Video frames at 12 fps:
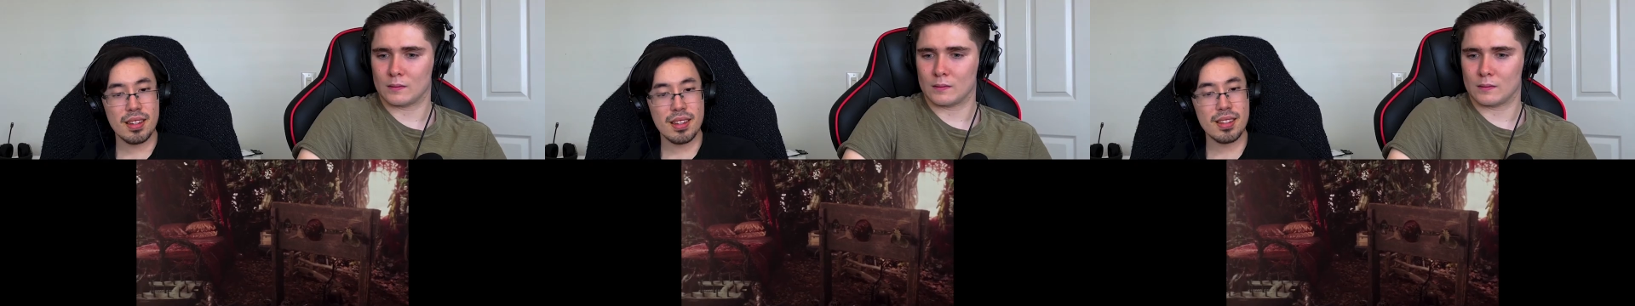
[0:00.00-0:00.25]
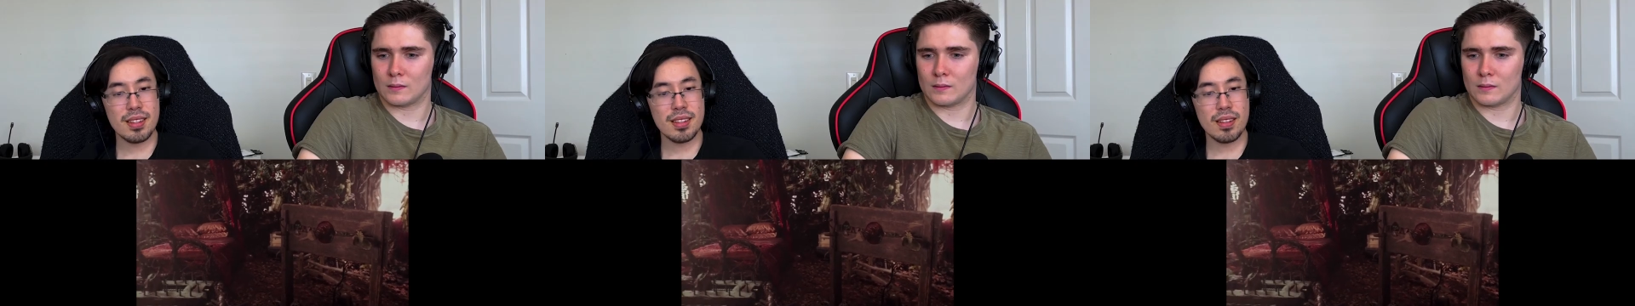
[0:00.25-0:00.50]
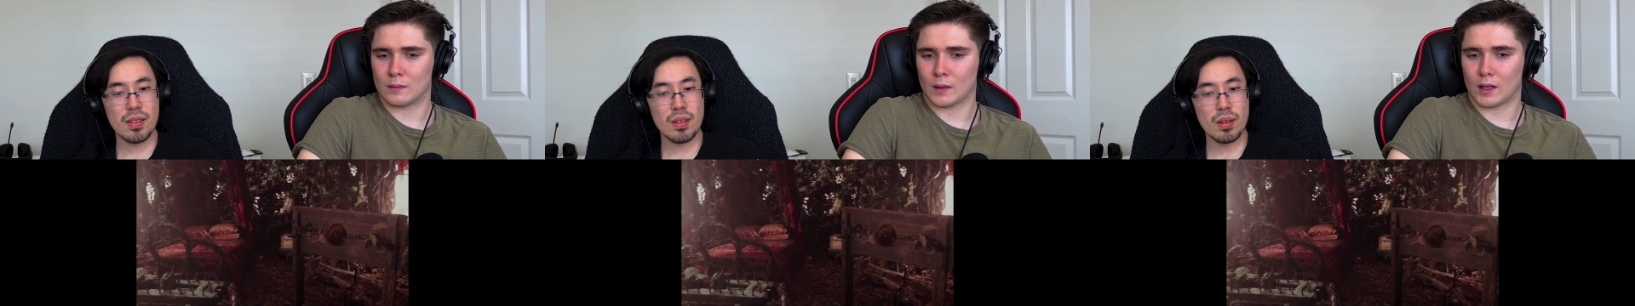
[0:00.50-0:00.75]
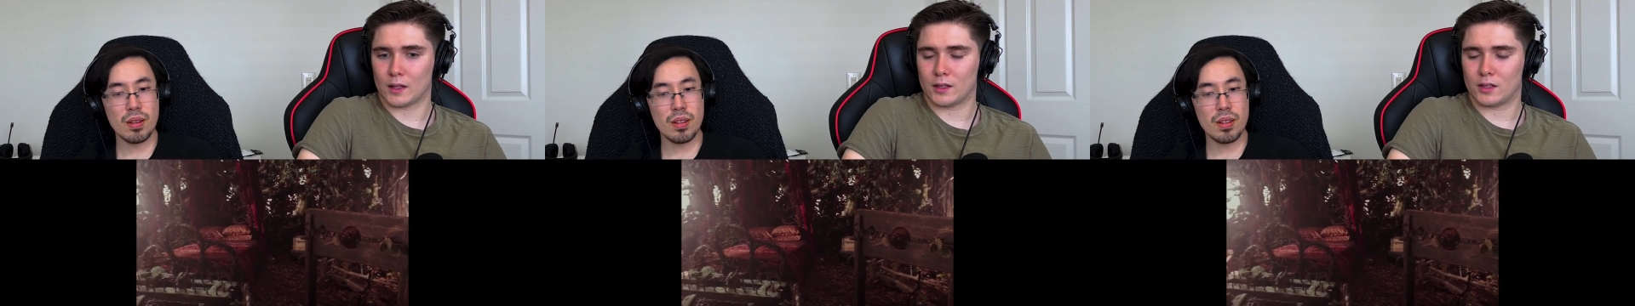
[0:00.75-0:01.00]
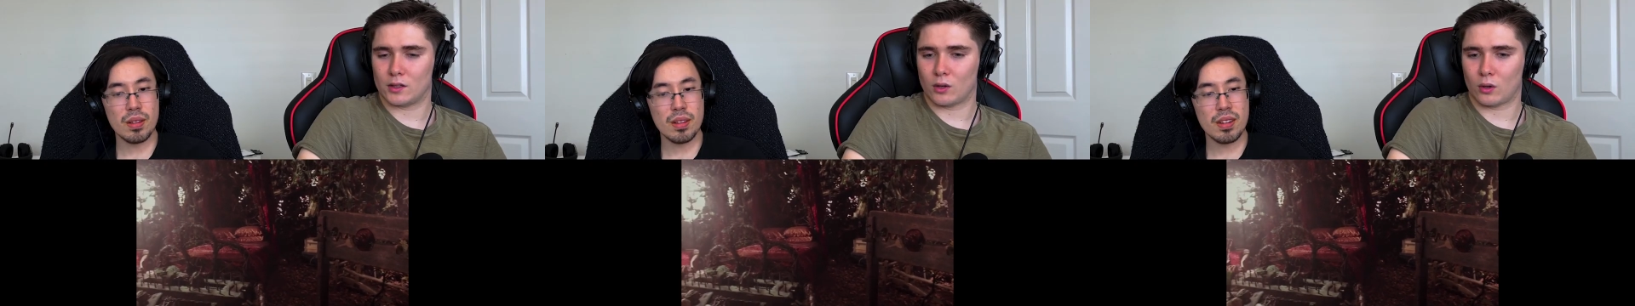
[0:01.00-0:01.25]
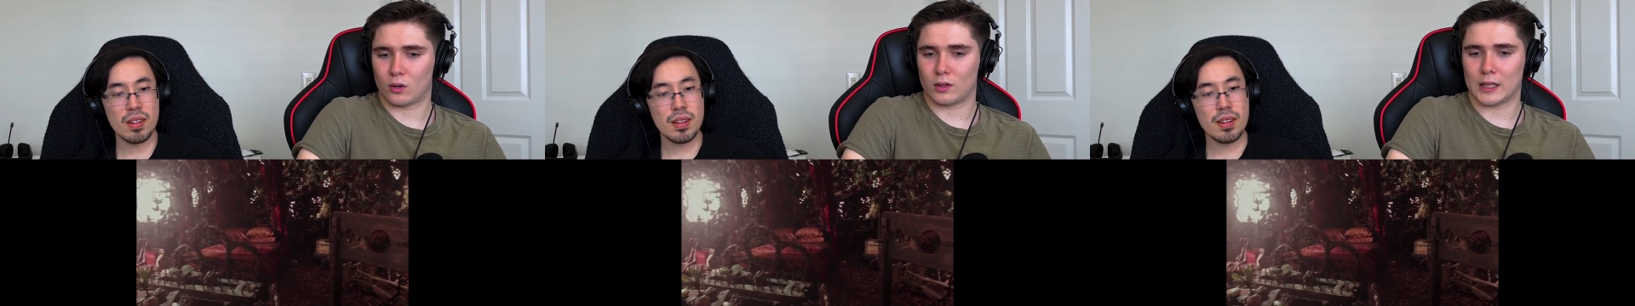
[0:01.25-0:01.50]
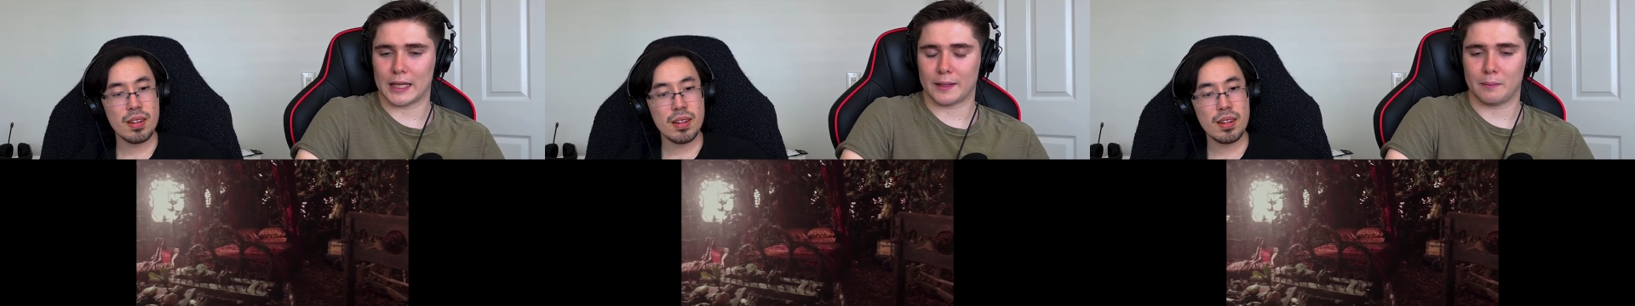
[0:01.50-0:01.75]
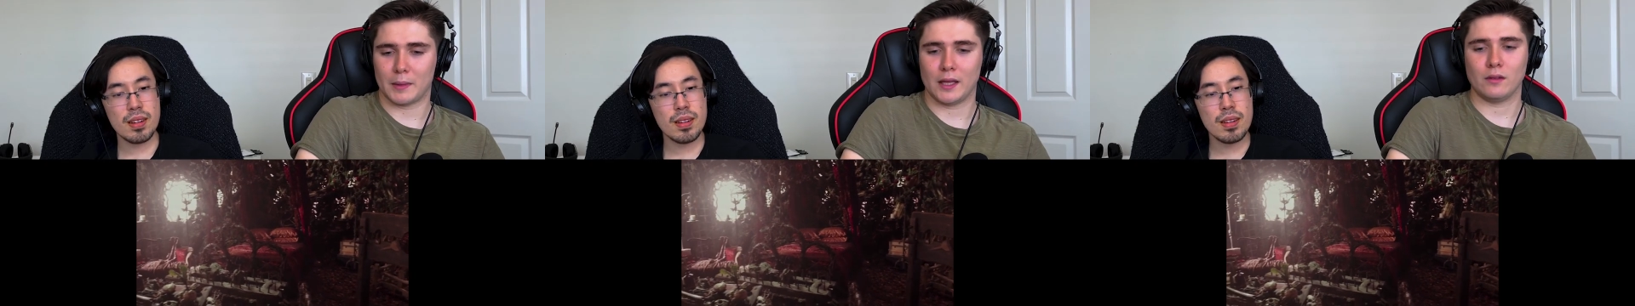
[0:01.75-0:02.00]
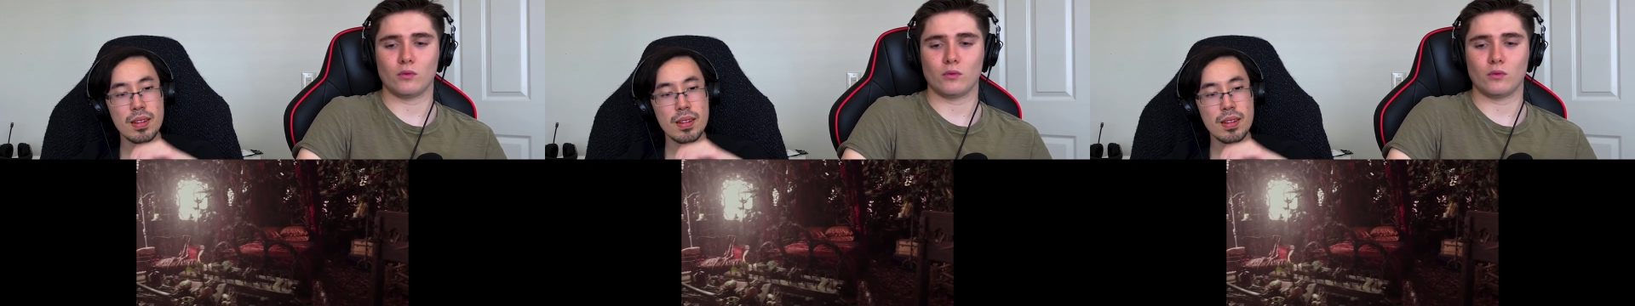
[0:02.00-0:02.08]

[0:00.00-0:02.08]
Speaker 1: This is her. This is her like main